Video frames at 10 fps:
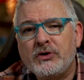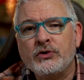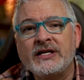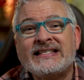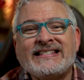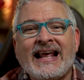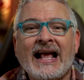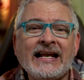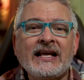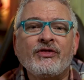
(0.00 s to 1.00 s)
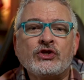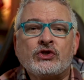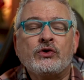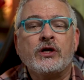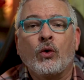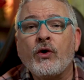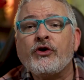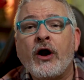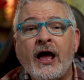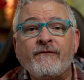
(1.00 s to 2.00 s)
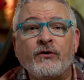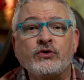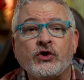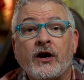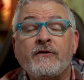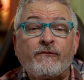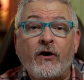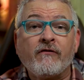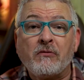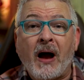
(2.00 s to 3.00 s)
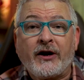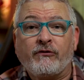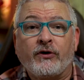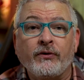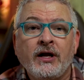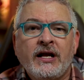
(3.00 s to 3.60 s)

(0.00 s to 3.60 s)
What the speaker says: Beauty standing in the studio with her headphones on in front of a microphone.